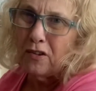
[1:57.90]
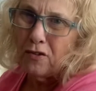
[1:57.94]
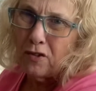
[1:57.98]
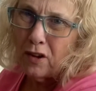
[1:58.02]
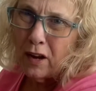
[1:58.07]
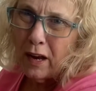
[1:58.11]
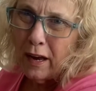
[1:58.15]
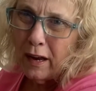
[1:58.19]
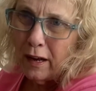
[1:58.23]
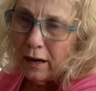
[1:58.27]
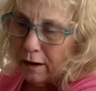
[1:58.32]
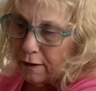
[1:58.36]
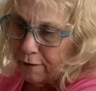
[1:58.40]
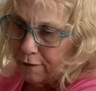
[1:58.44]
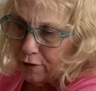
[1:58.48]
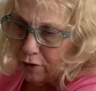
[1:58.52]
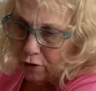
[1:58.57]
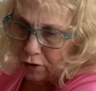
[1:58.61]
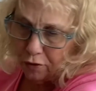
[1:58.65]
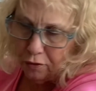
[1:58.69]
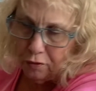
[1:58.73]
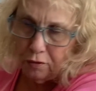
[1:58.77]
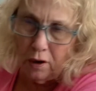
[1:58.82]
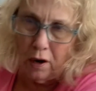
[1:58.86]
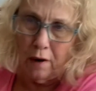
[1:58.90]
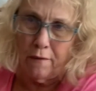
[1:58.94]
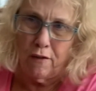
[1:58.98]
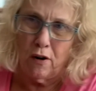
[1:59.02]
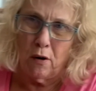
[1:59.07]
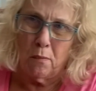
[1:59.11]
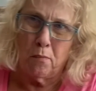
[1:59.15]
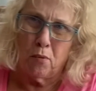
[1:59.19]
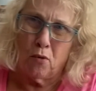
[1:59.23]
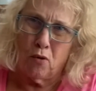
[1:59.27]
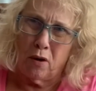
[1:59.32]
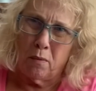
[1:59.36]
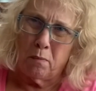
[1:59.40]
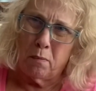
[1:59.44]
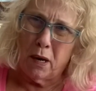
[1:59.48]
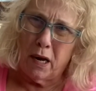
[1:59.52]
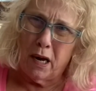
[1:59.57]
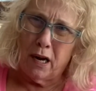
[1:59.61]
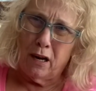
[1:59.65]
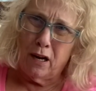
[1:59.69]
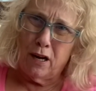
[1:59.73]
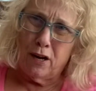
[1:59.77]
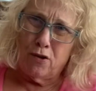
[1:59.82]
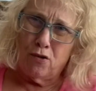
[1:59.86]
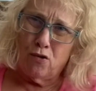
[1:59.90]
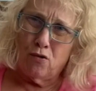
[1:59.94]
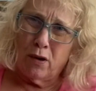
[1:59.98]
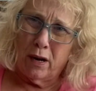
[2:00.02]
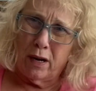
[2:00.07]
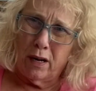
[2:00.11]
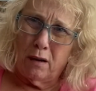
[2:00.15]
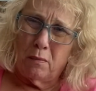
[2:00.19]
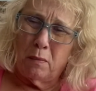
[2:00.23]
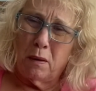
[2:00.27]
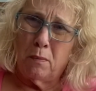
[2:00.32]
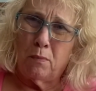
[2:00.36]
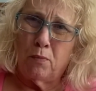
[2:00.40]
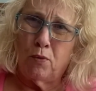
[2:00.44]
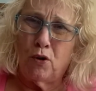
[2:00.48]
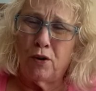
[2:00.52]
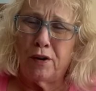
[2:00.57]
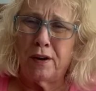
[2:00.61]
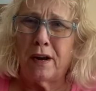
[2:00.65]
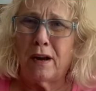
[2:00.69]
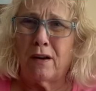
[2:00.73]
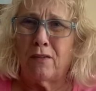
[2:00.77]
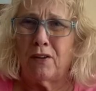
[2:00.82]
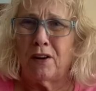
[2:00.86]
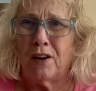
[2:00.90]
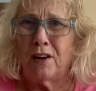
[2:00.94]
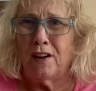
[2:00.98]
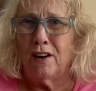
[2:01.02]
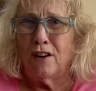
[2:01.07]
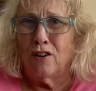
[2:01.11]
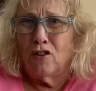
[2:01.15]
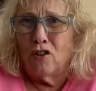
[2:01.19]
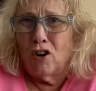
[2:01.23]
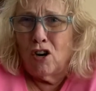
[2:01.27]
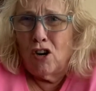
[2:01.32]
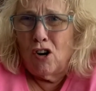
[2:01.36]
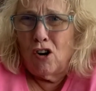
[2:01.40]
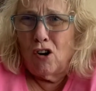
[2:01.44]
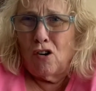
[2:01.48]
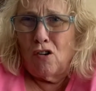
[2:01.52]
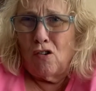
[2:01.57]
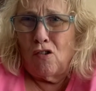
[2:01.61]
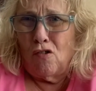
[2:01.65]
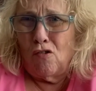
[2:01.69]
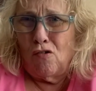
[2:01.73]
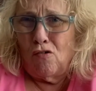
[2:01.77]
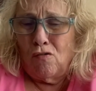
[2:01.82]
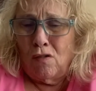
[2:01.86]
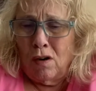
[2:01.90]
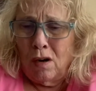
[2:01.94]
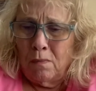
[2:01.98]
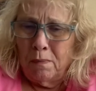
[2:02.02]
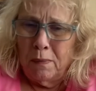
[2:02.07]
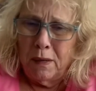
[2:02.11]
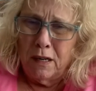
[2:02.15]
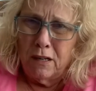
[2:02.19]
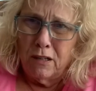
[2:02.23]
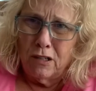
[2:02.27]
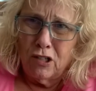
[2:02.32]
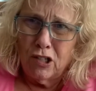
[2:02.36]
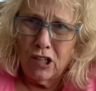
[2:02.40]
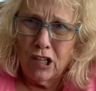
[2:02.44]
anniversary of our boy baby who had to be put down a year ago because of